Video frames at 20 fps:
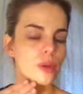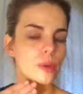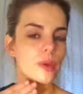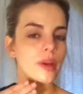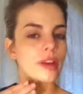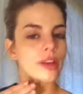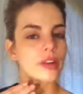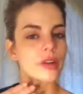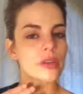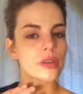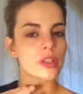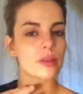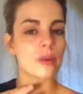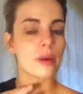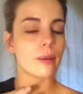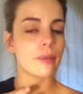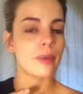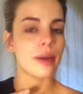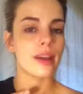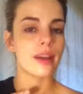appearance with
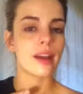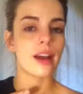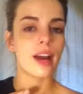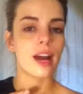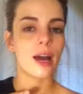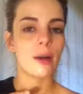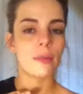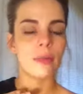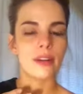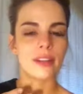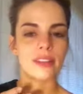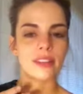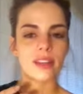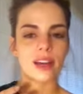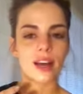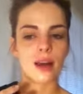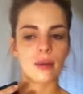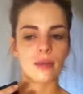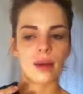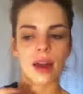my makeup. It's
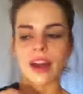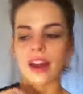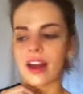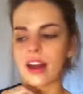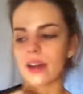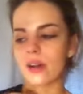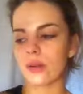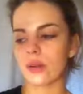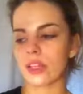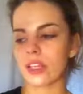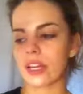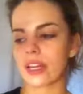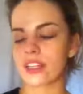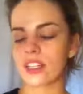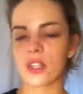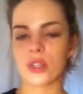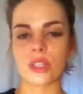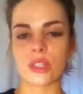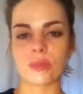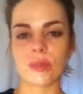I don't really like
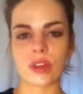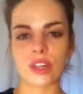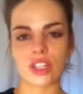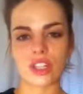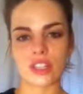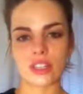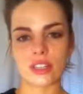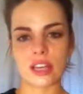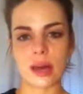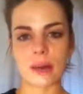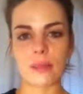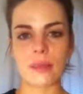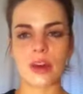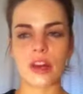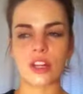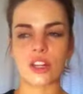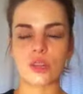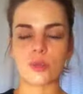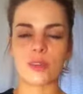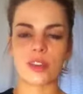to use sponges that
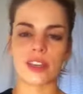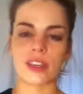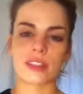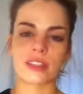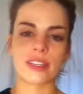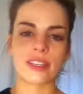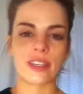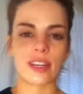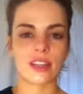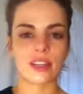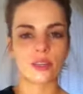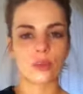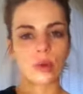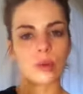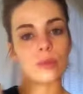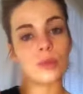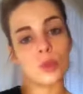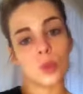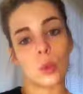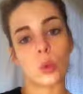much because they tend to
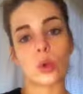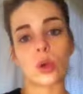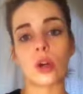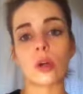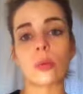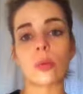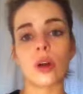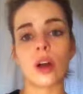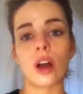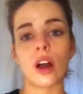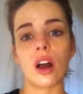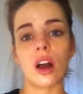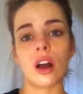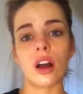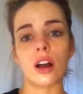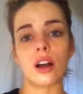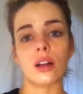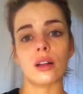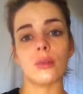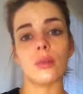absorb
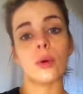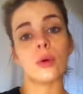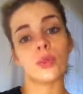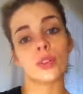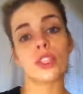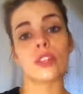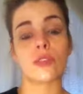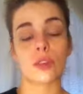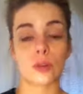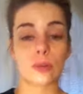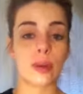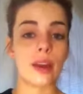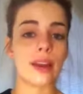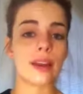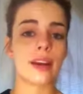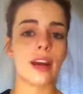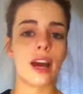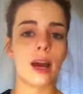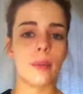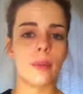most of your
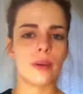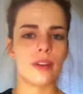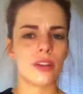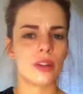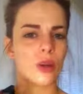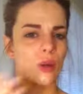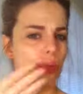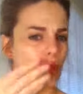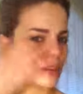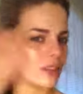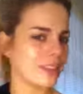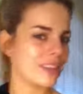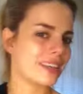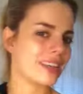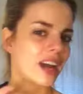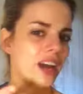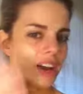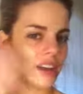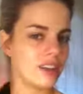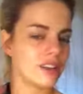makeup, and you don't really
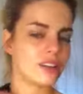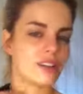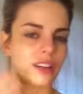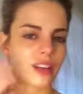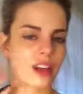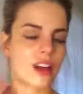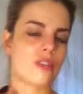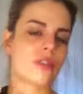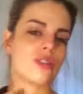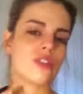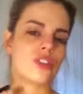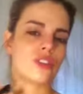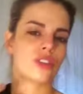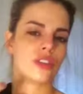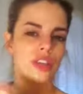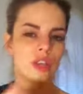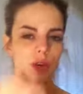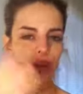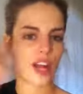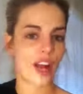get the coverage you
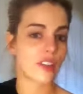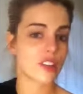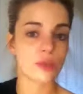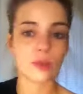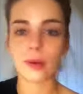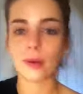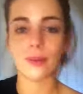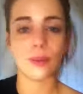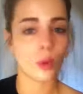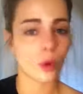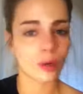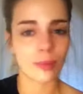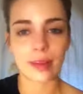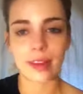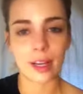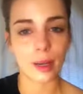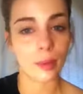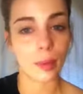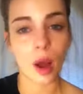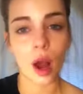need, or you have to put more
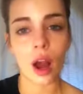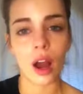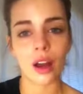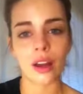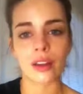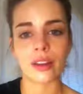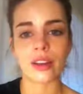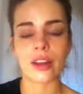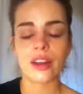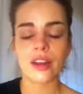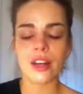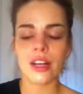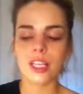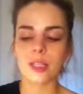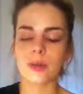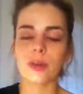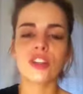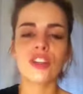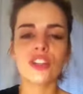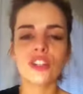makeup on.
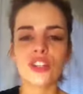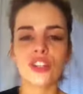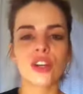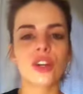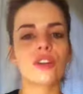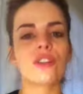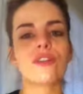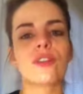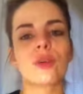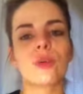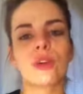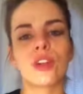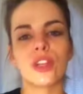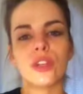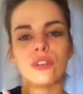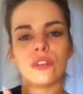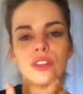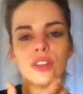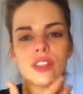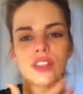Sponges are good for when
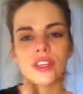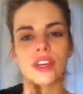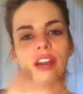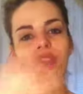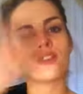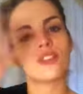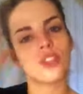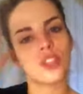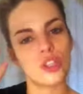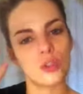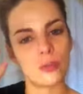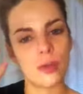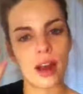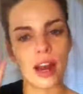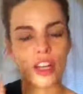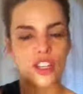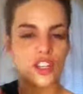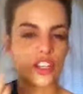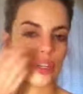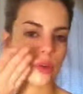you feel like you have too
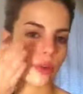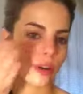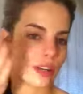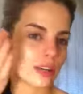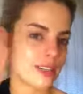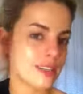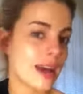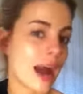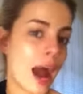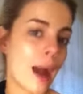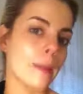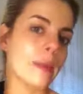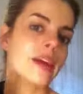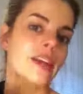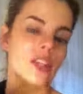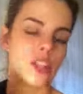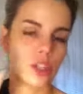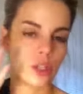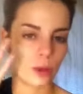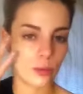much and you want to dab
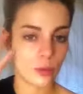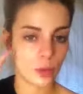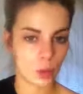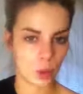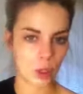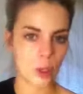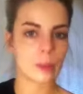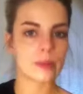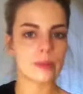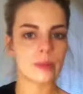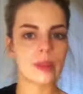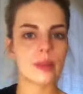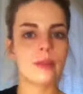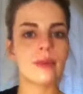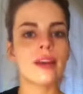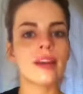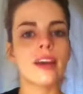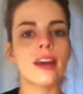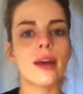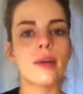it to absorb some of the
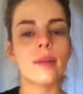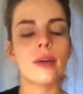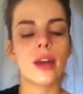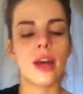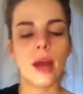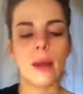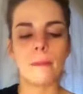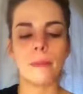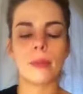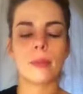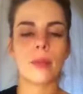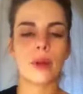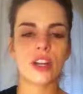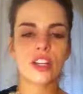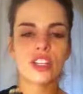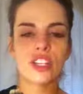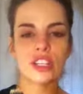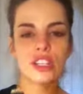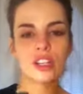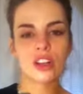makeup, but
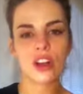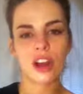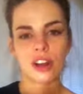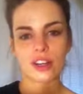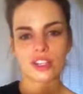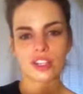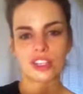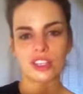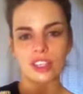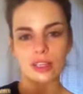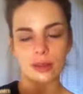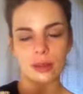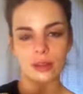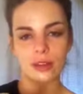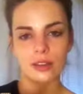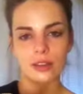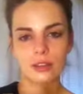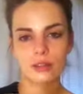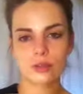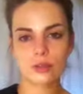brushes are
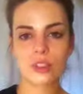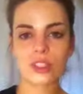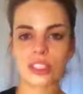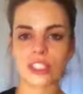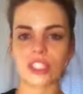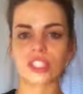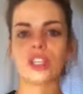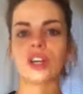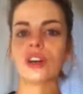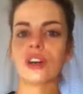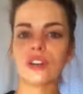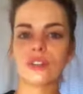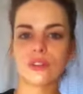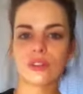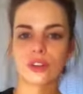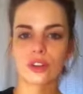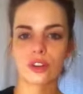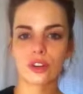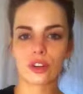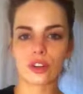actually really good
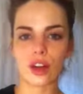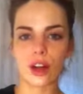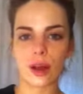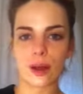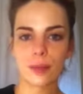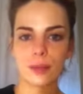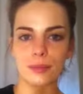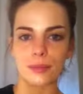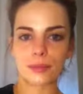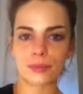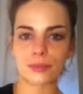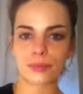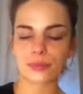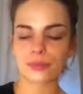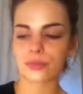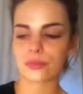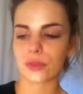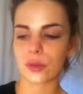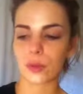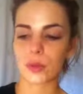for
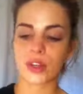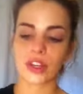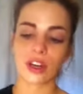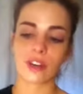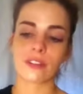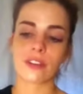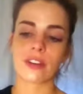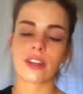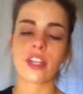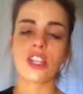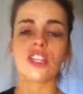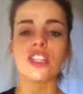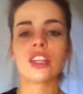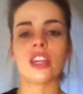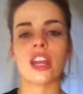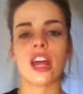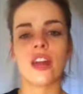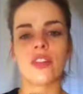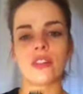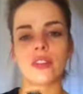putting on foundation,
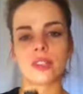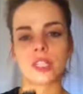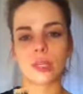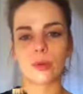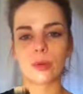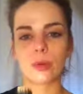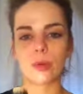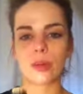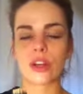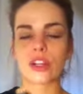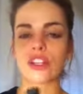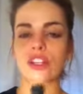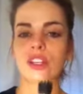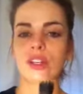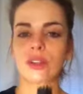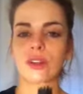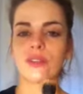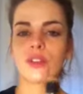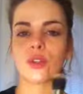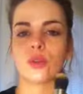and the stipple brush
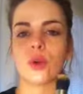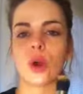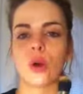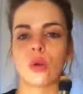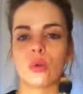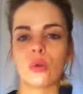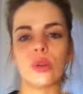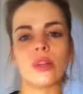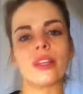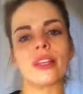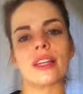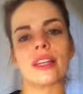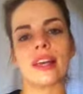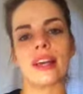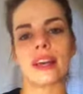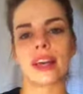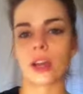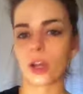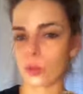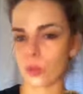gives you a really
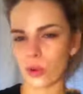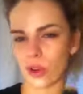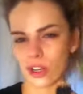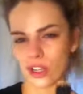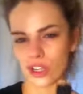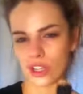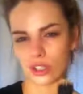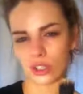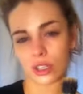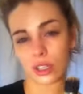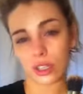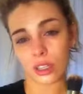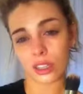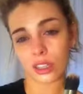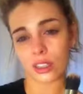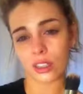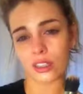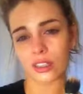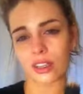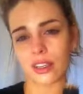like airbrushed
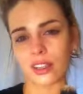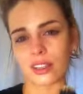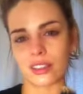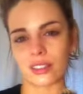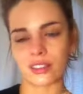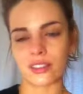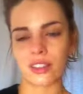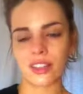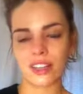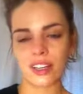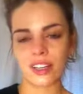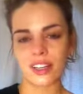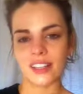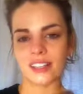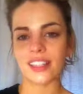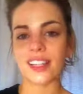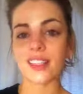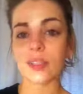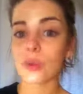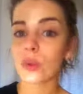look, and
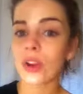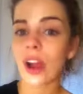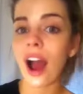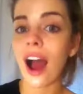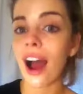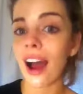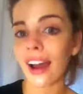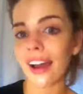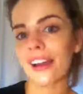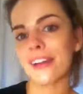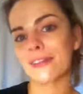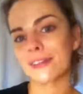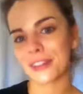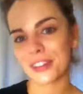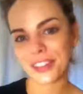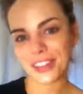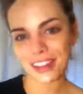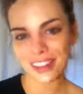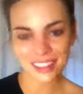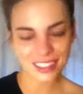that's what I've
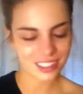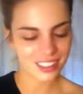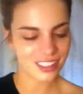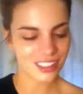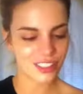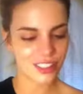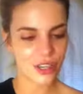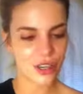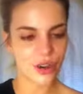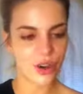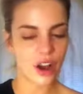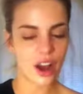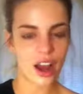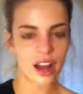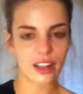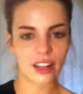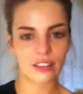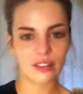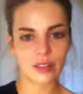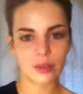realized. So I
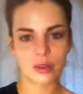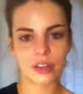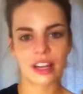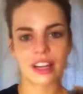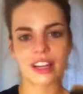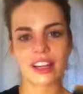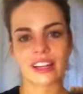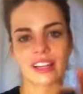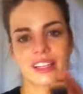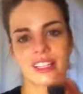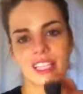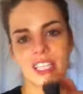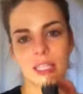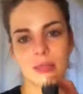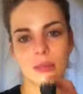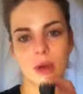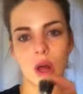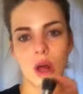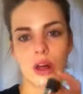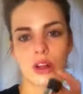love this one. I like it's
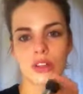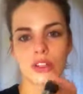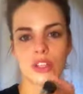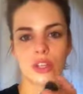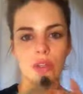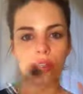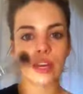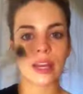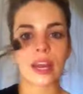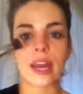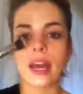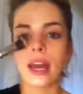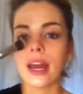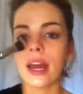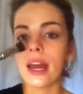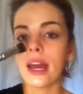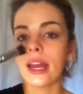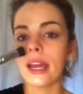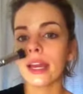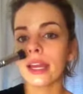small, so like
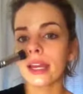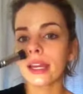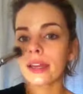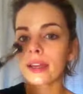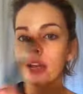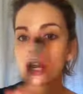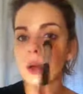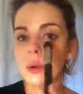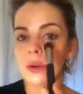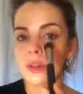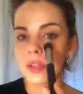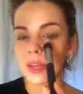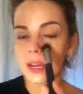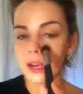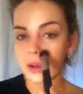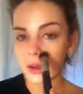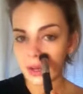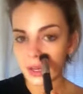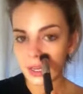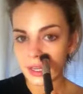it can go in the
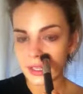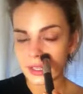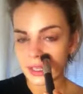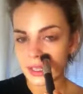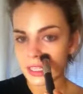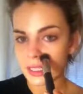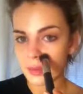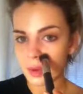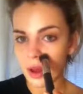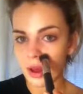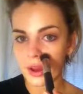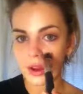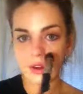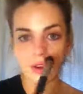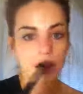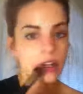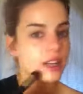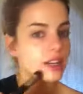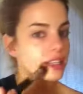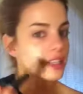areas, like small
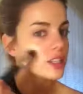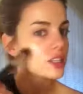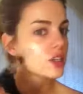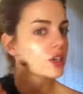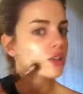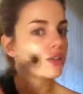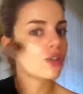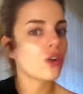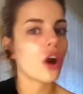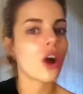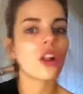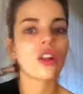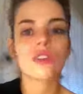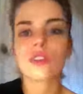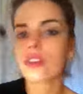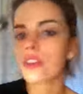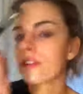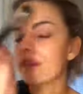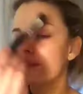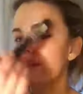areas. It's good for all
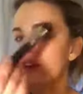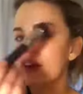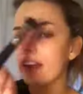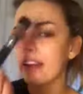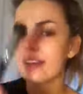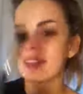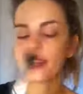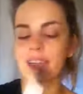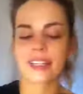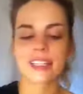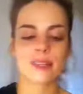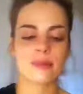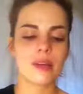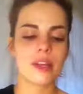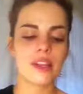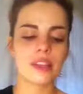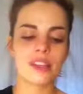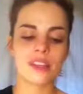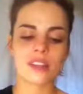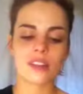over the face. Like to me,
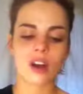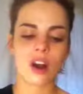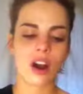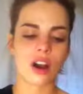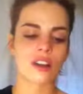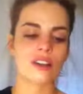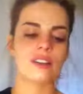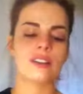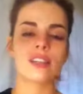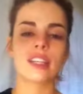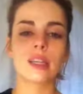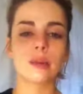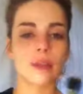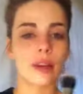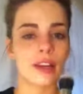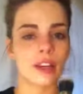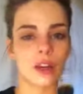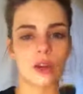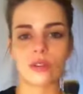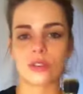this is honestly
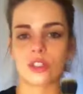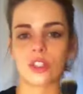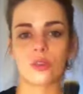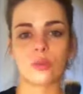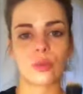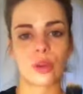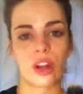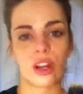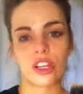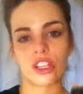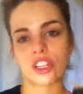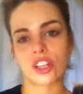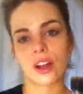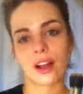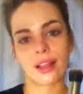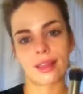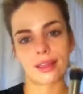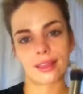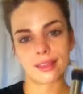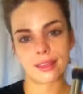my go-to brush.
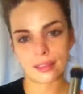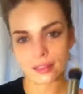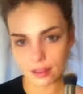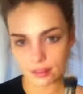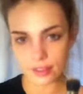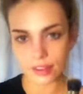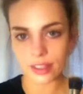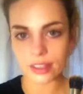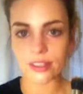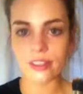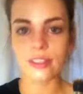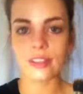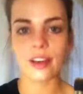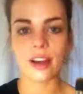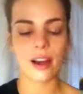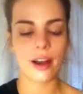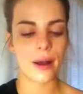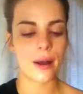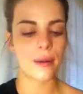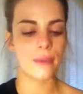I love it.
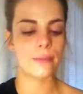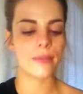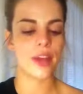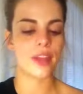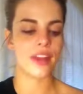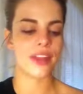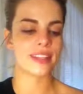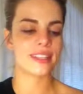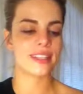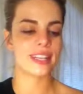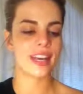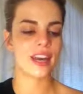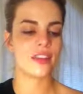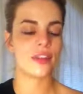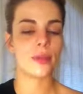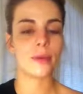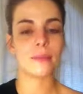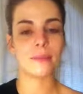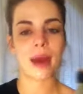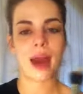And that's
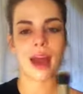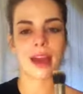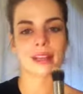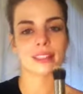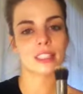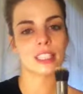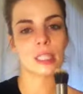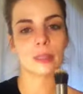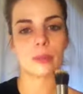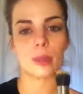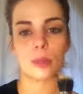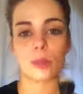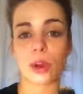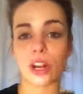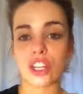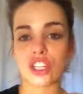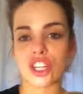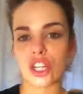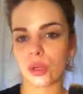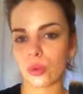again the MAC stipple
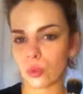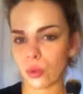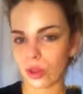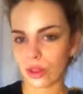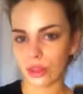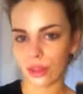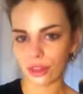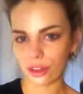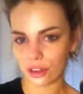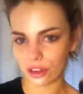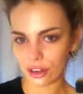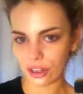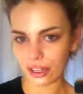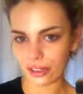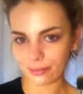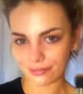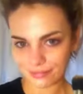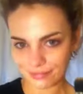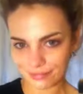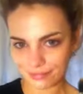brush in 130.